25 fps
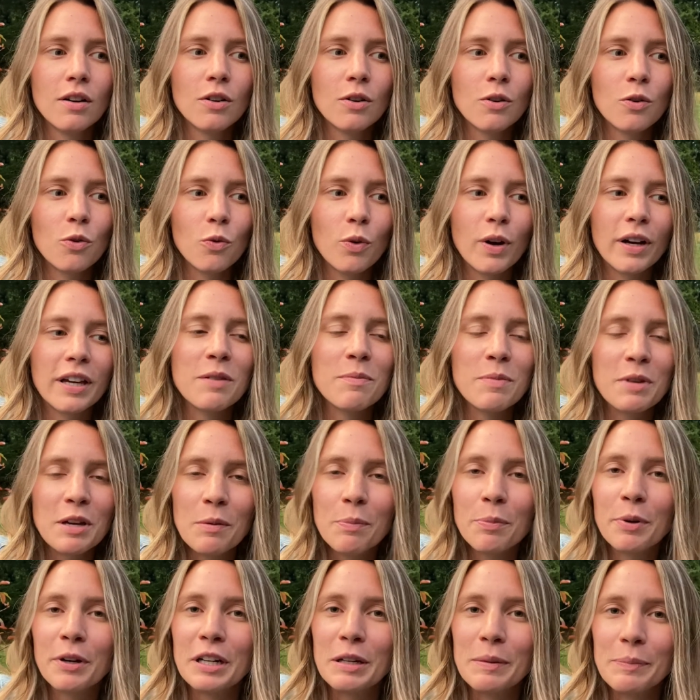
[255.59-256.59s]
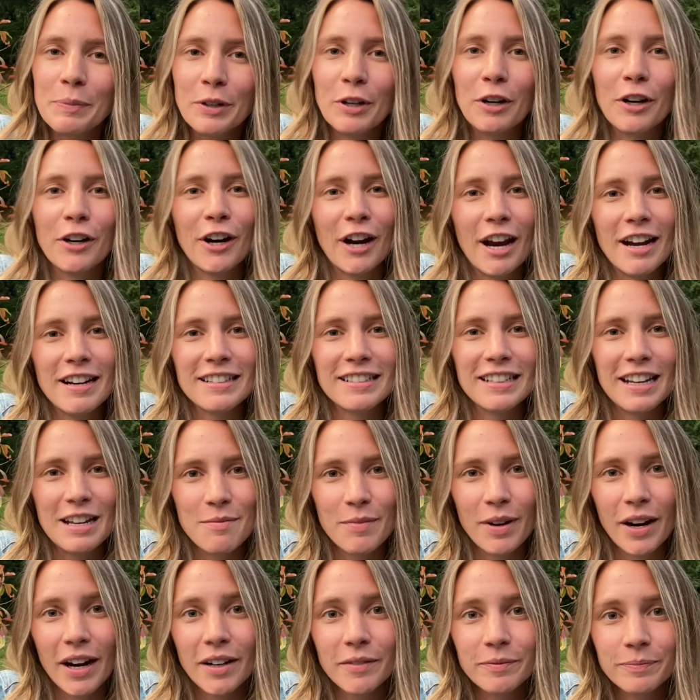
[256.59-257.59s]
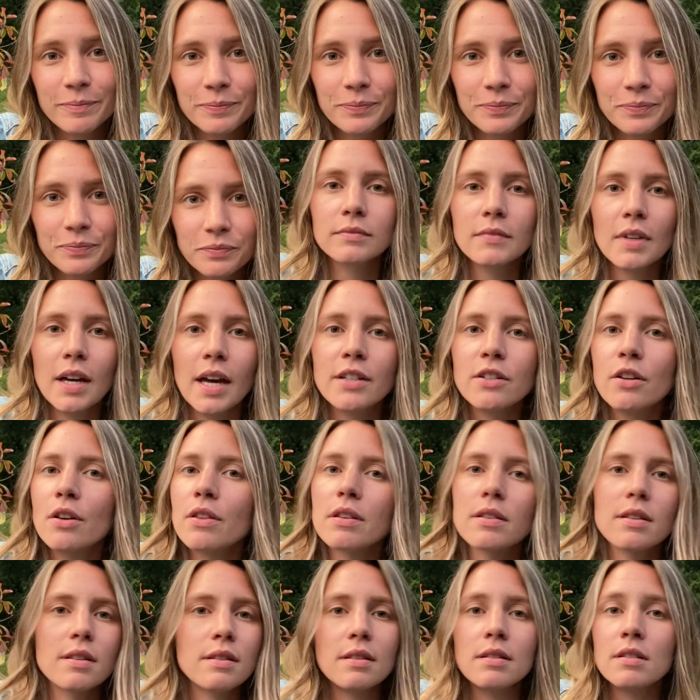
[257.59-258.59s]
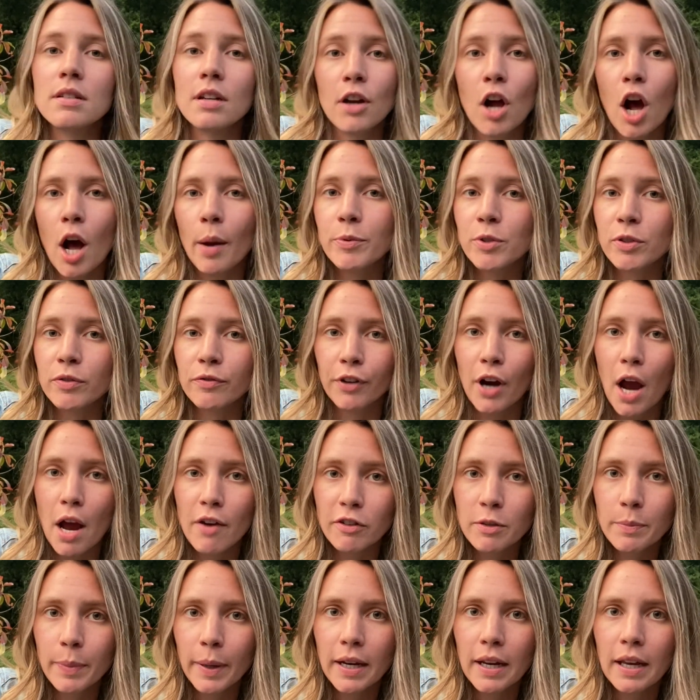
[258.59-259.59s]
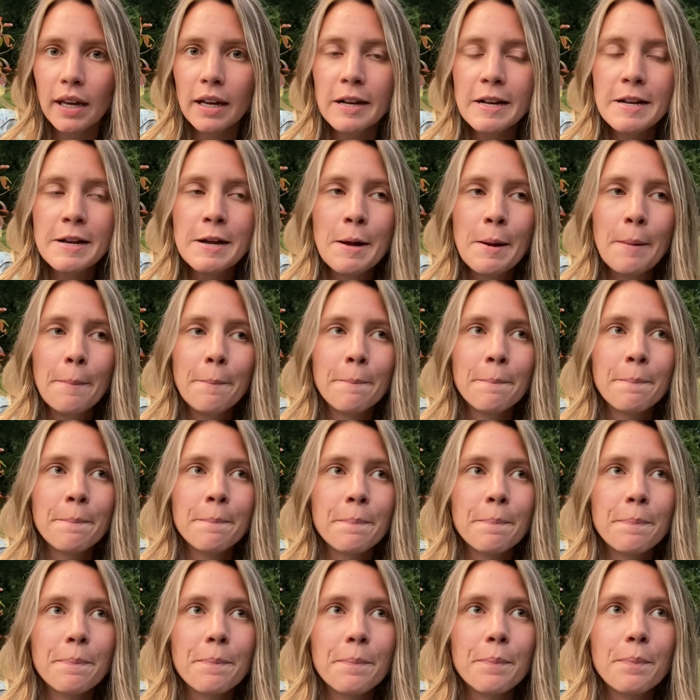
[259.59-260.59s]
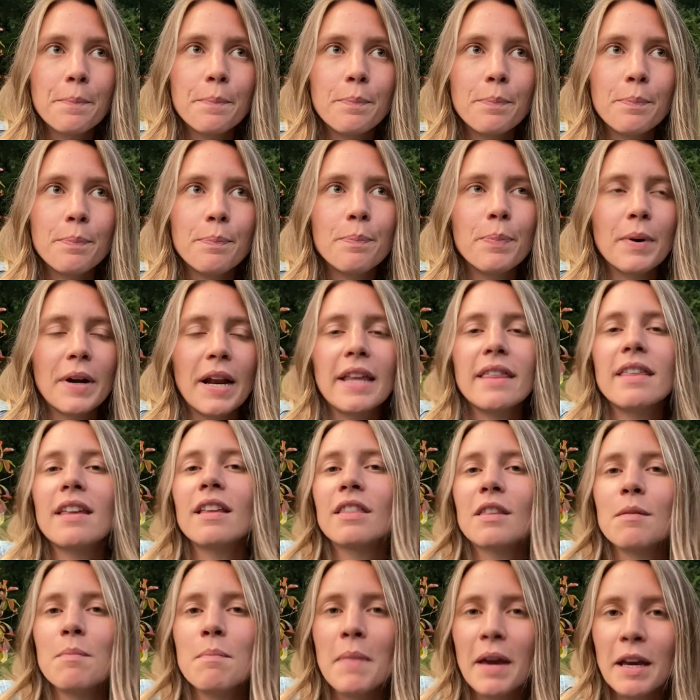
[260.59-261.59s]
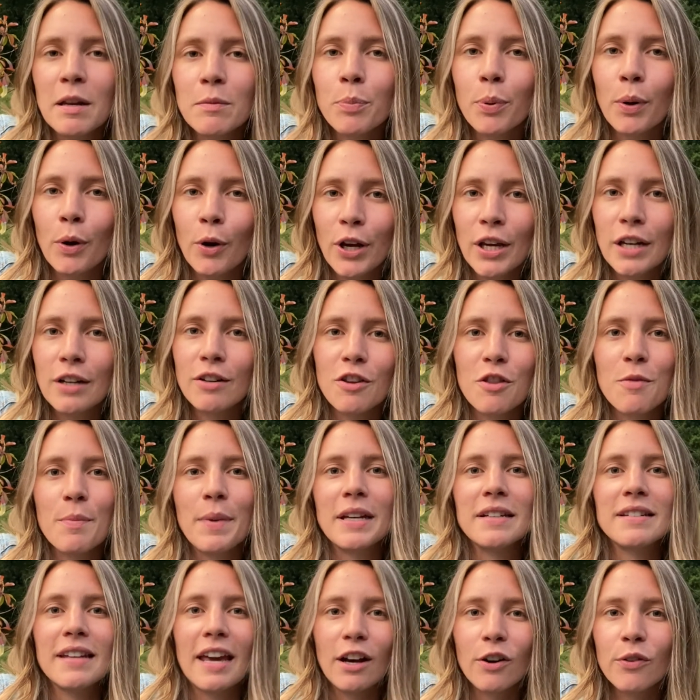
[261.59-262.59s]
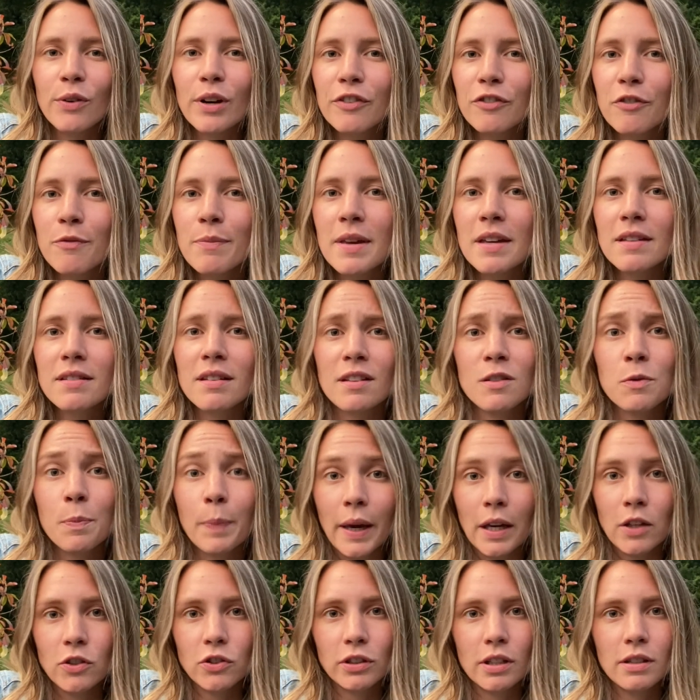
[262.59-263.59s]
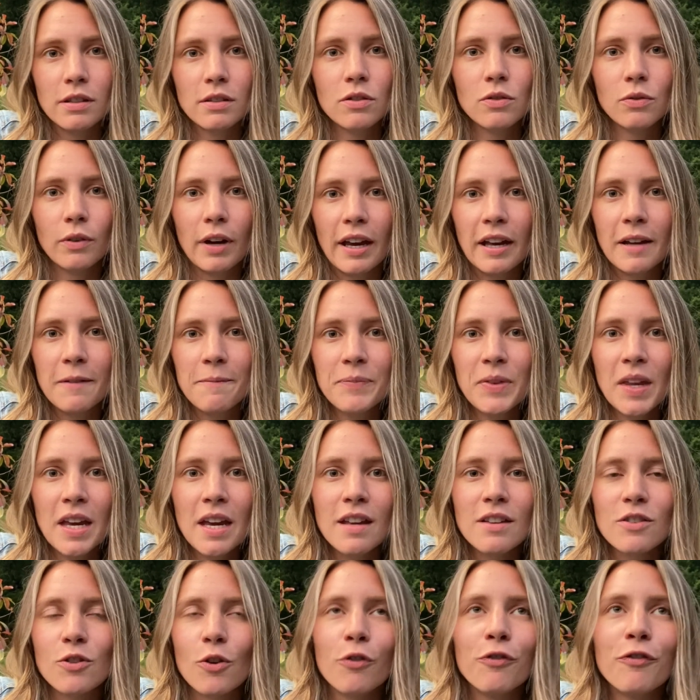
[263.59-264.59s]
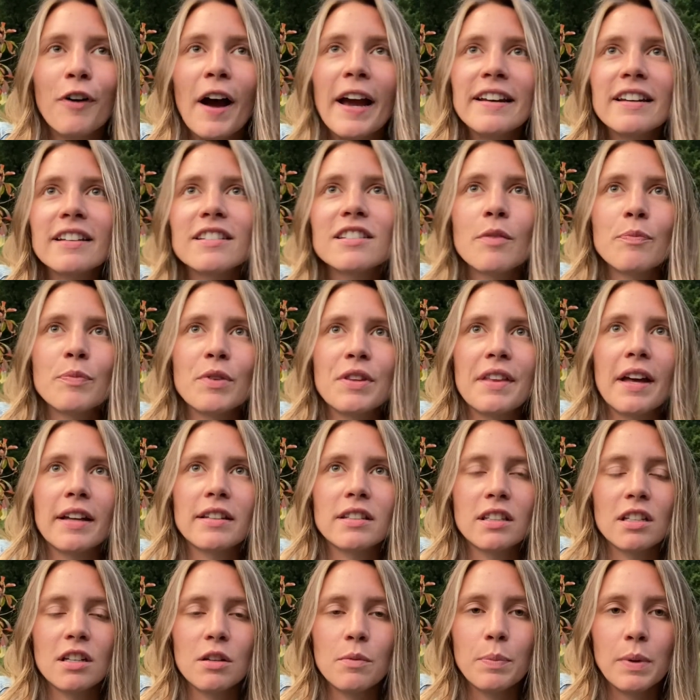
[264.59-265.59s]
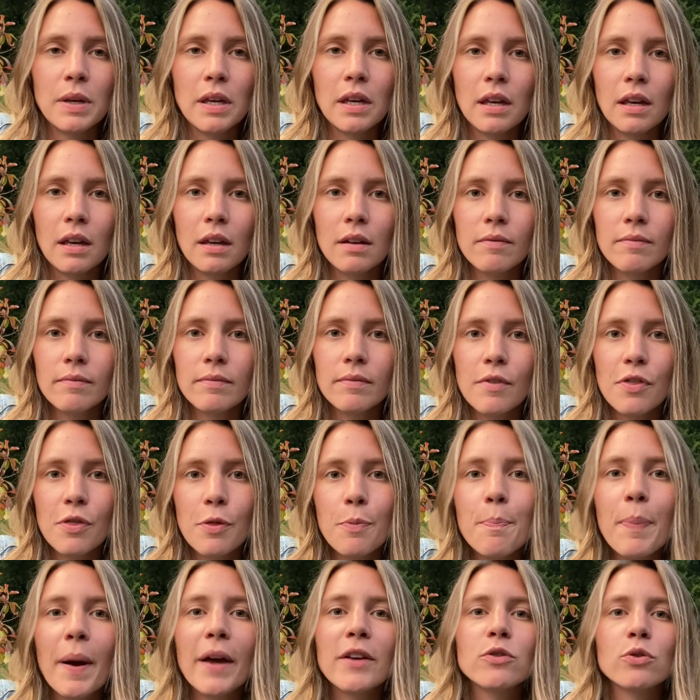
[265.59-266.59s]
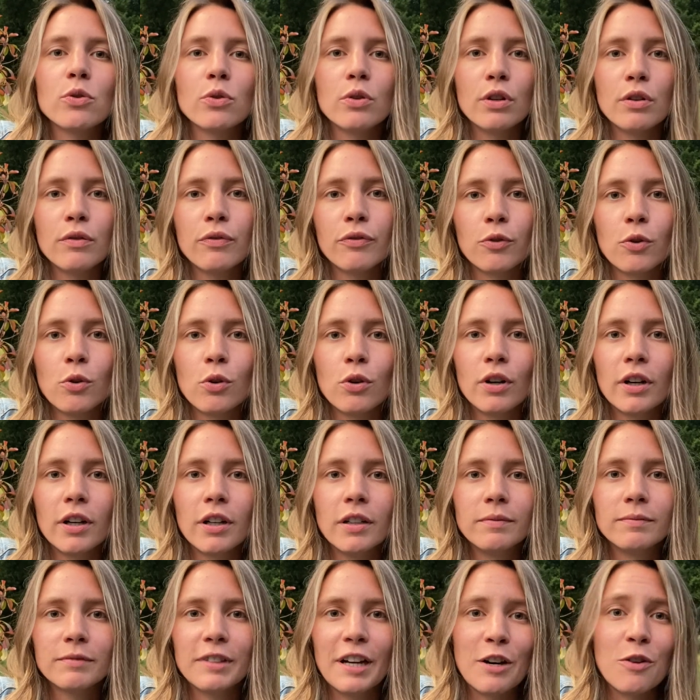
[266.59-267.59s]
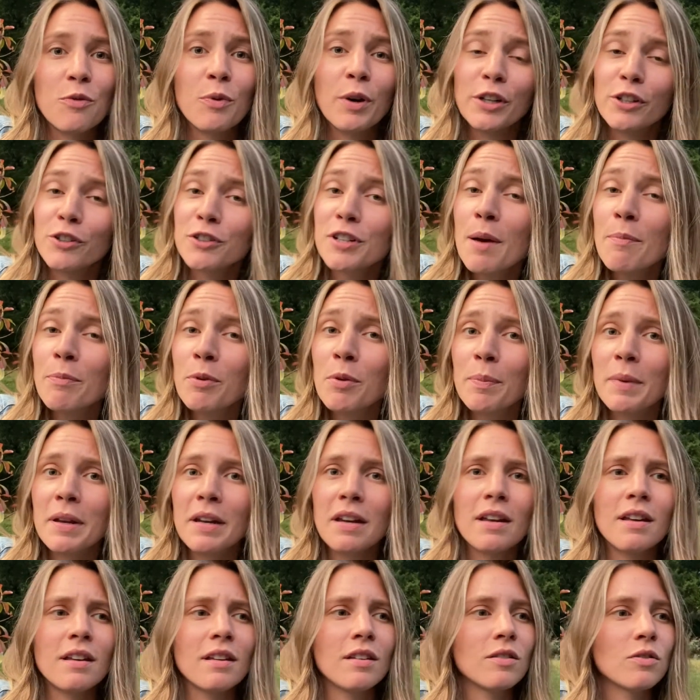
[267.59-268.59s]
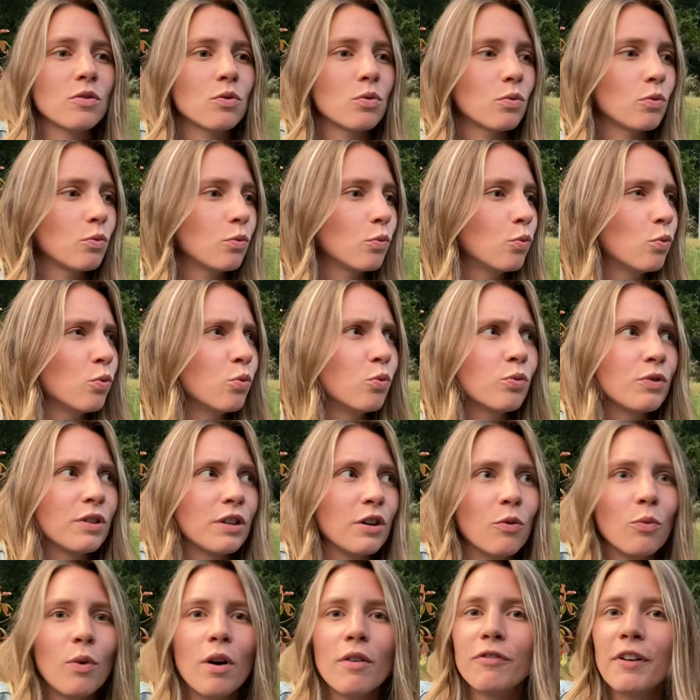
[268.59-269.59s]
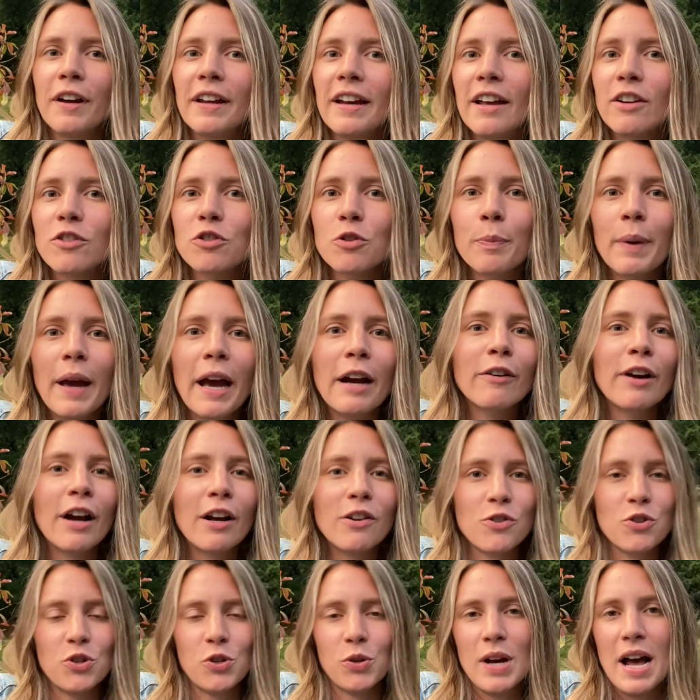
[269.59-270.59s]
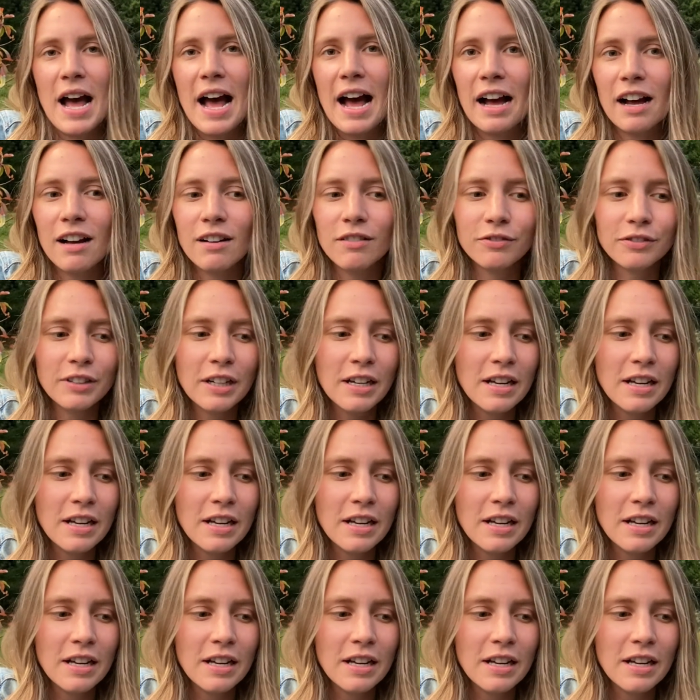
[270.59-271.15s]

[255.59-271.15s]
what can be a pretty bureaucratic nightmare. I know this isn't an option for everybody, but I think the main point or the main takeaway from this is patience, right? So finding something that's going to be best suited for kind of what your temperament is, you know, what financial background you have,